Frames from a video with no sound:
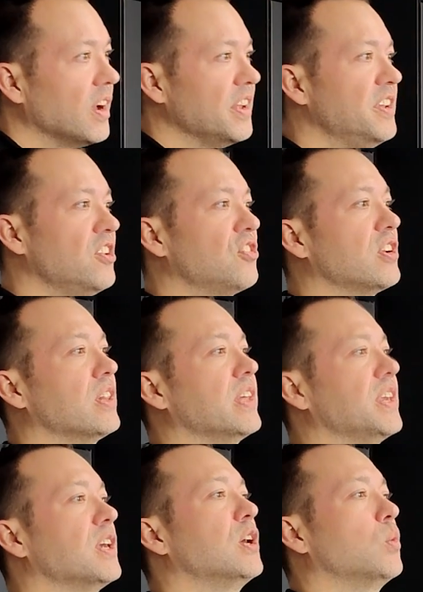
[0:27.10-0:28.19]

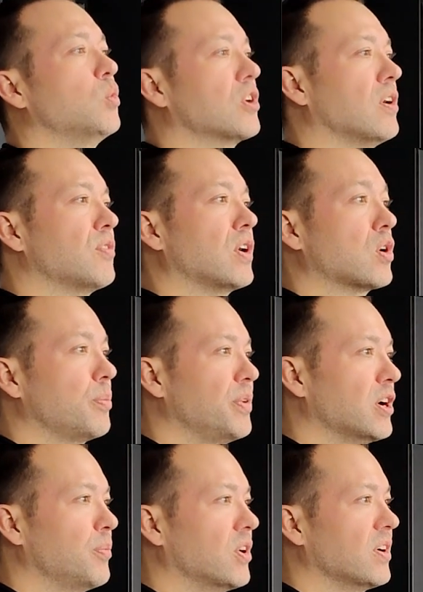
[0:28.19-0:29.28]
Additionally, we'll cover our
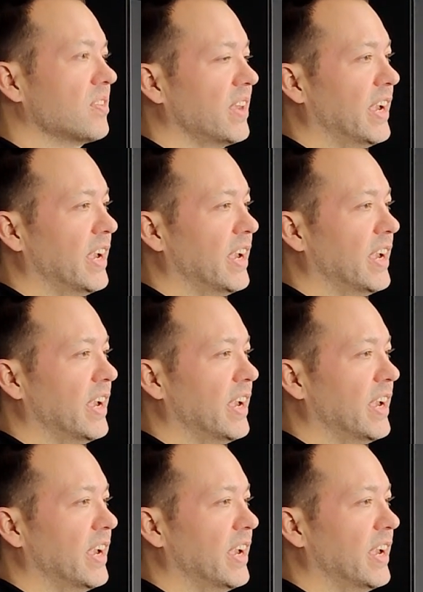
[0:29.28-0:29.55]
repair parts